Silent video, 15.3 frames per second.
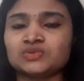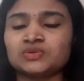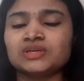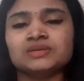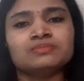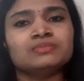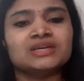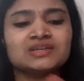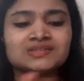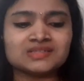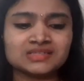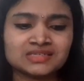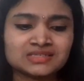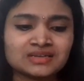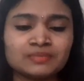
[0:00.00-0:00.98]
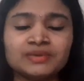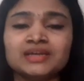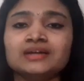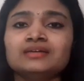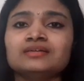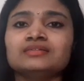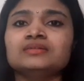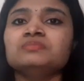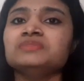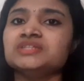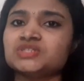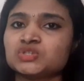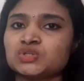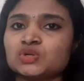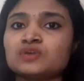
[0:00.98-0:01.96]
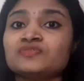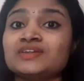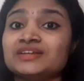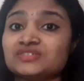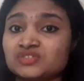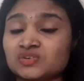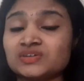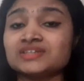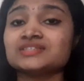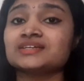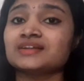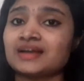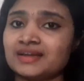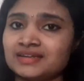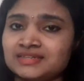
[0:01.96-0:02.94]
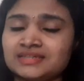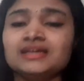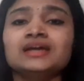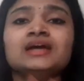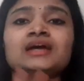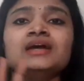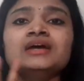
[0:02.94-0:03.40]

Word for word: Okay, because it is coming under the Ministry of Electronics and IT.